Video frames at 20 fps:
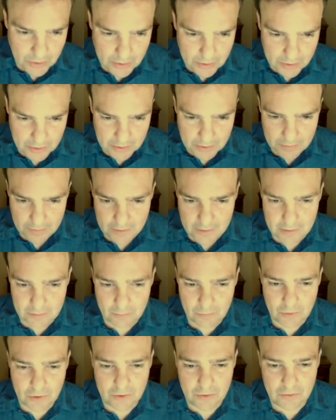And then
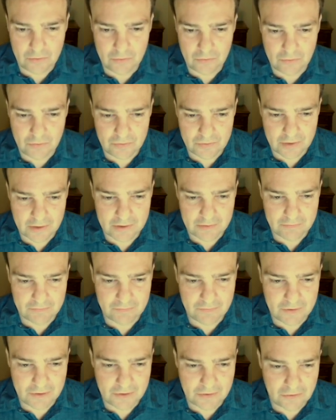we're going to do this kind of
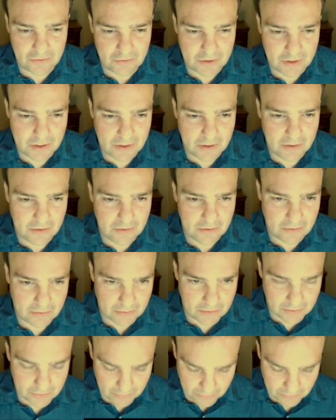funny trick. All right, so